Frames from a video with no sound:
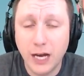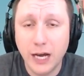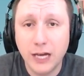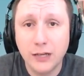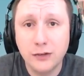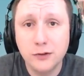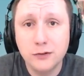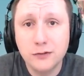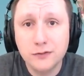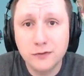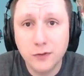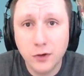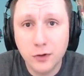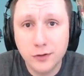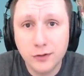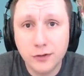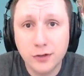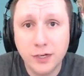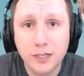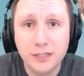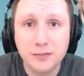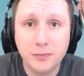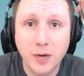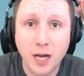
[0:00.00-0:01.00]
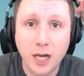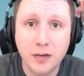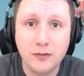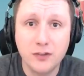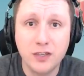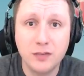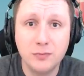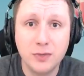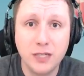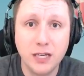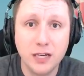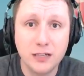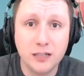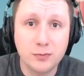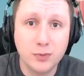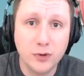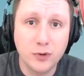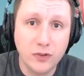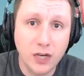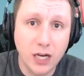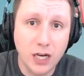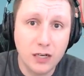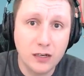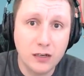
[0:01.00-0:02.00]
I use Volter as my VPS
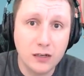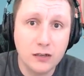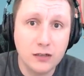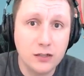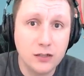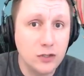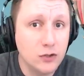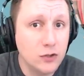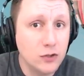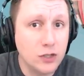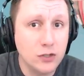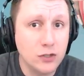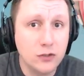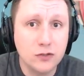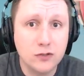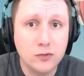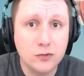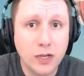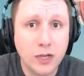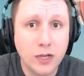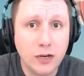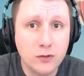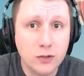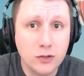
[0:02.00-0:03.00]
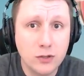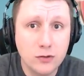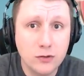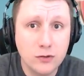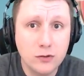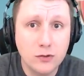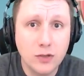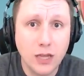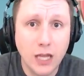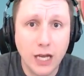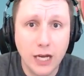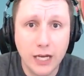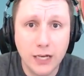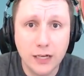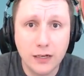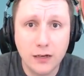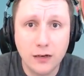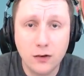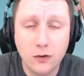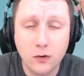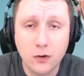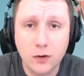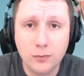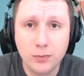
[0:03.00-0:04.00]
provider. You can use whatever you
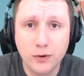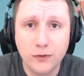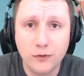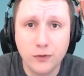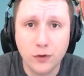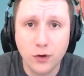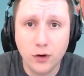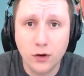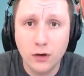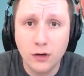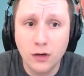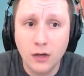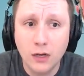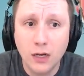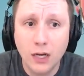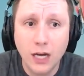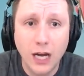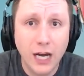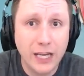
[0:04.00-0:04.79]
like or prefer.